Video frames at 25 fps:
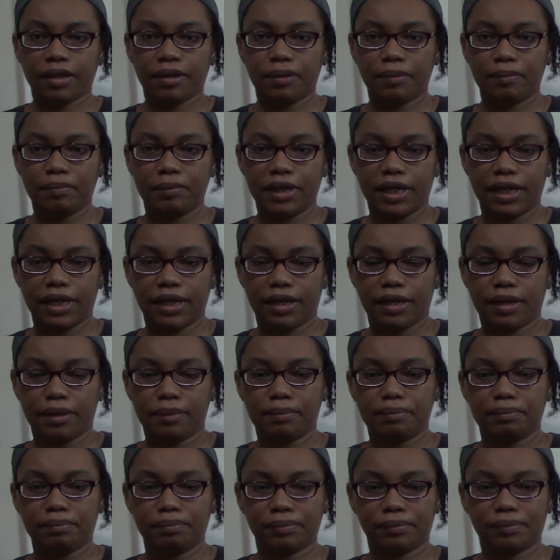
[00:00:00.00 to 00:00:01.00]

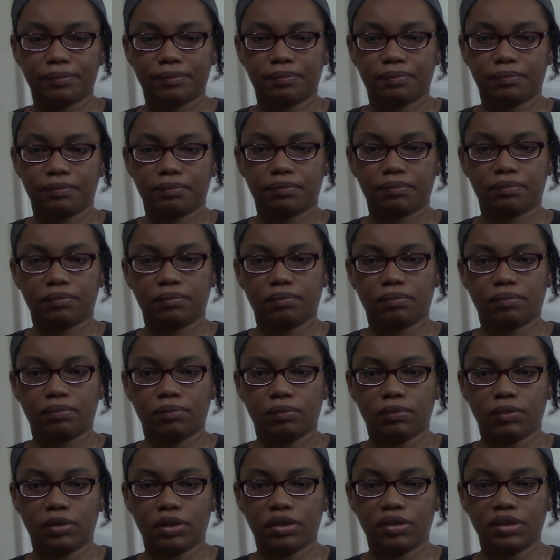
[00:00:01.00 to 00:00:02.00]
But
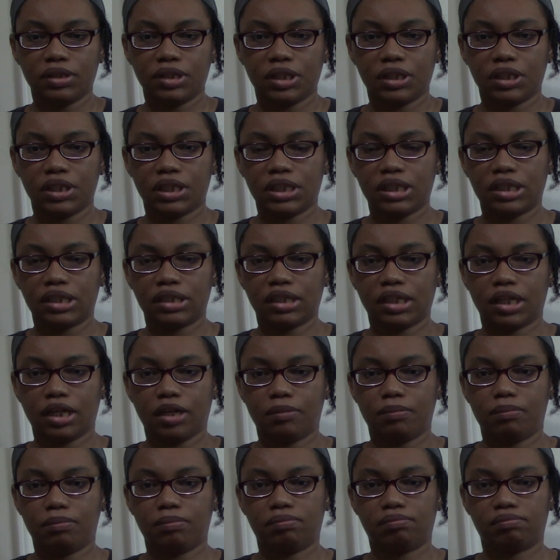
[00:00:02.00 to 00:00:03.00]
those are just
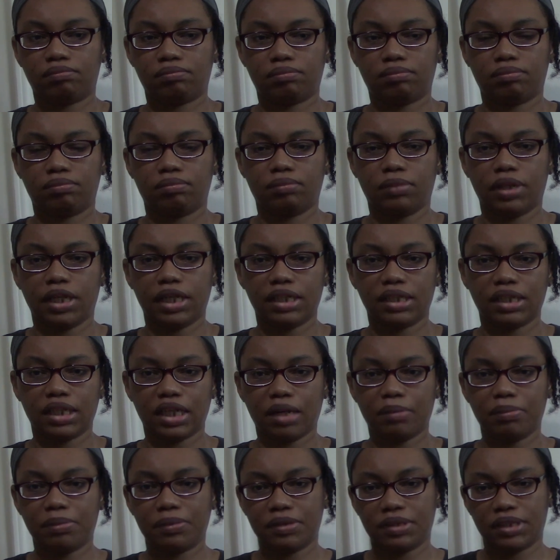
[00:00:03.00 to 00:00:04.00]
some
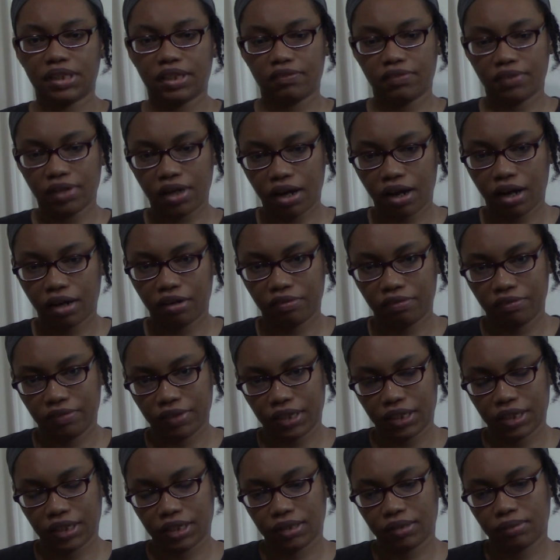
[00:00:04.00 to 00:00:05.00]
examples of
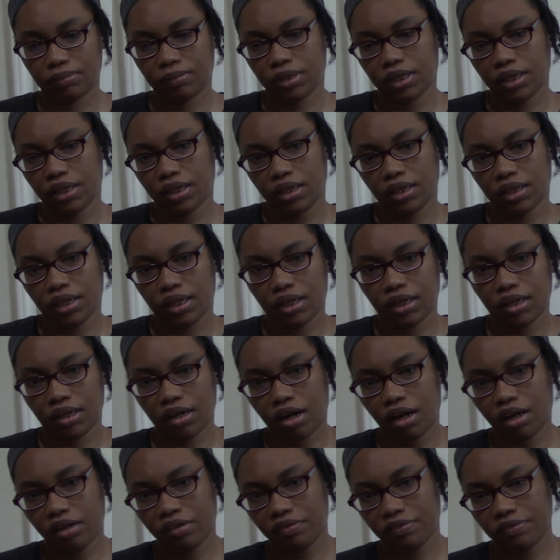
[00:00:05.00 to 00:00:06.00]
conflict. And
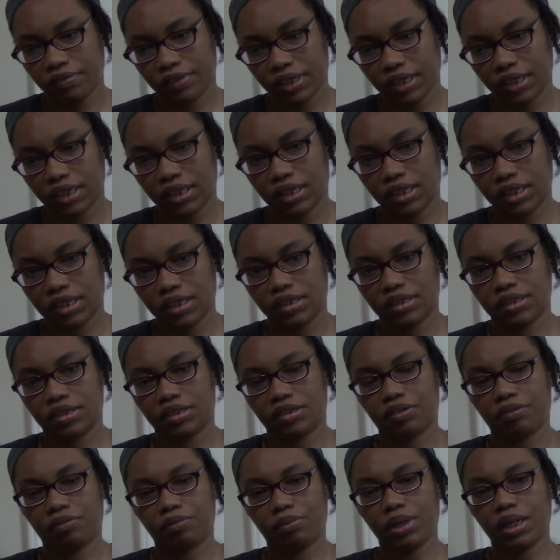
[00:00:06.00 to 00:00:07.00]
conflict
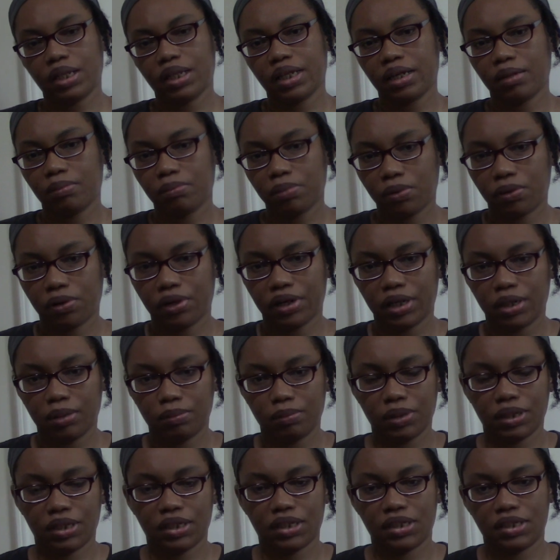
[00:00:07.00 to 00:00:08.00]
is really important
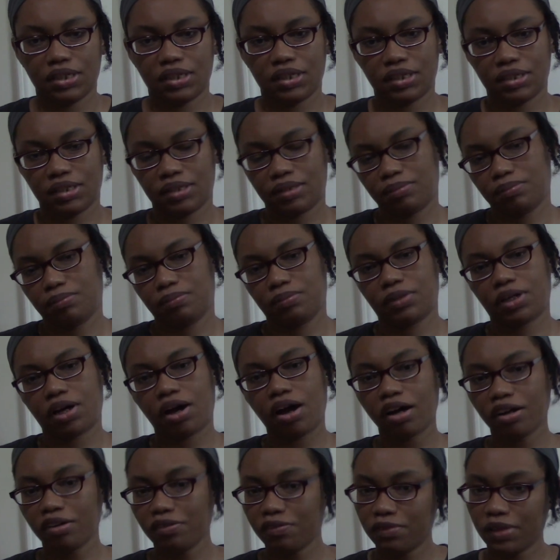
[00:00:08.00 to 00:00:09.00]
because
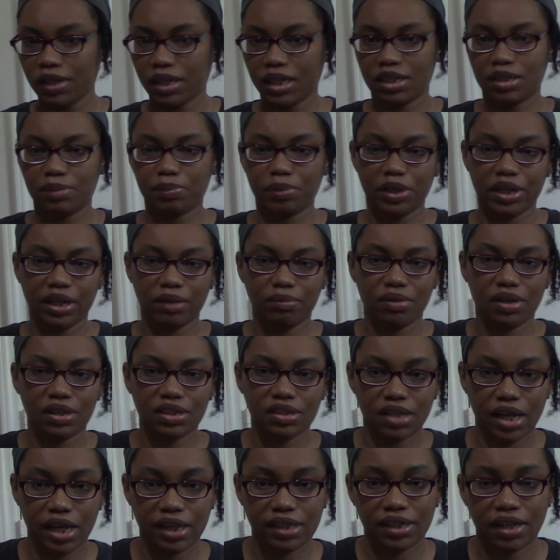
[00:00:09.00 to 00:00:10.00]
conflict is pretty
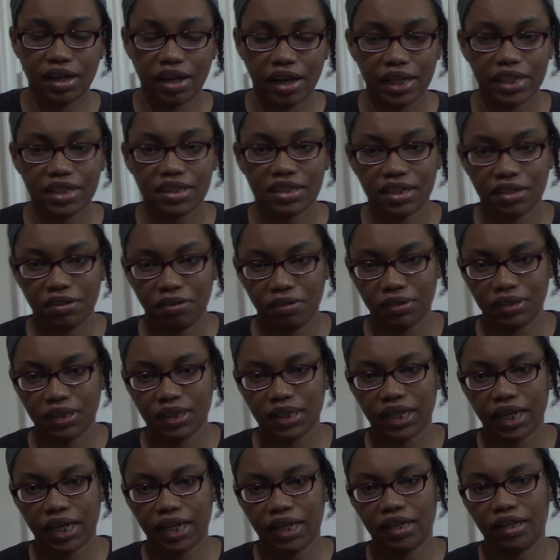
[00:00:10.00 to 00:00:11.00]
much like the icing on the
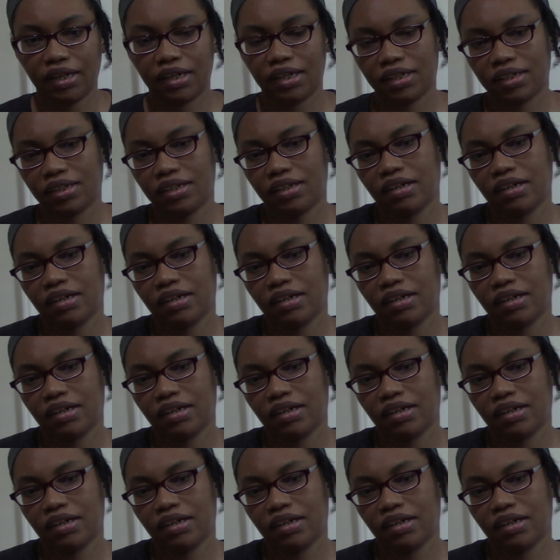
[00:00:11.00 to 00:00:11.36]
cake.